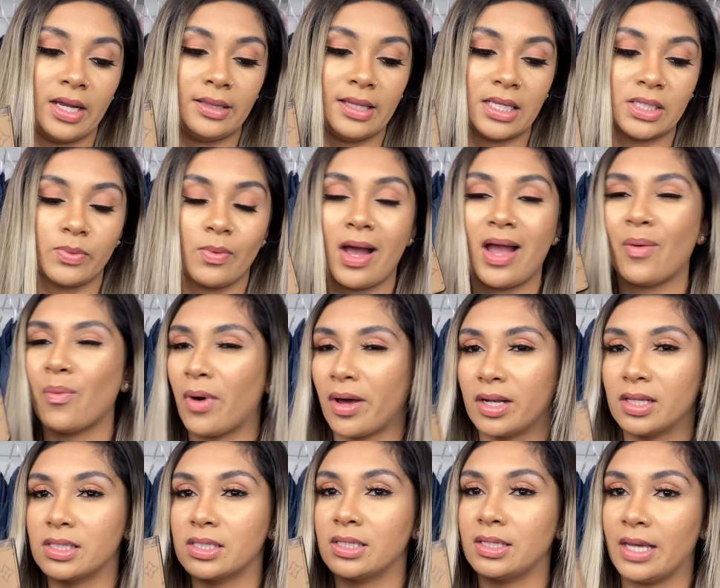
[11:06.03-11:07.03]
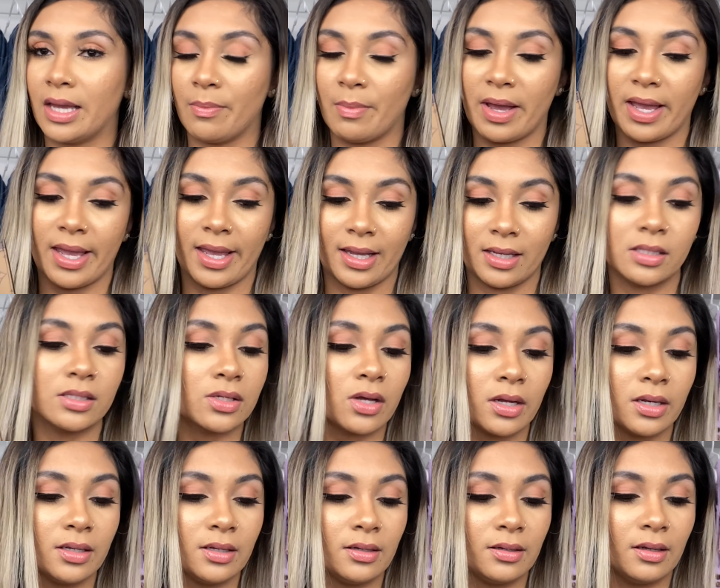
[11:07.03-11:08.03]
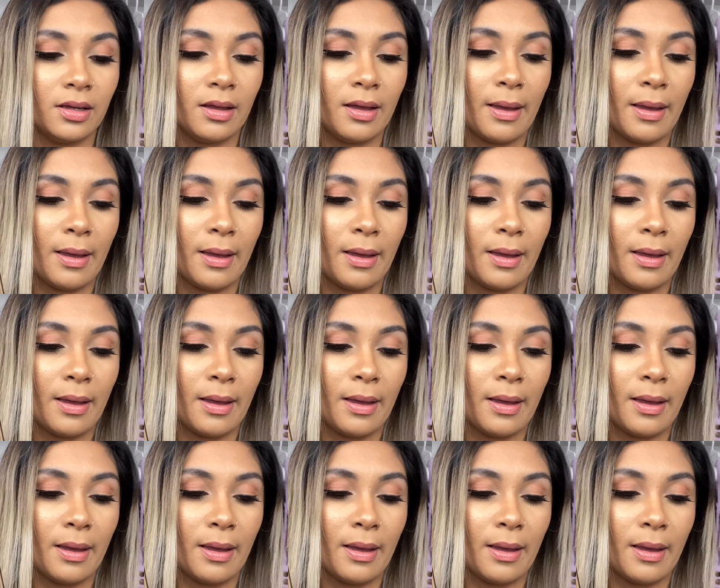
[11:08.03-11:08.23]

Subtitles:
That's why I wanted to get my hands on it.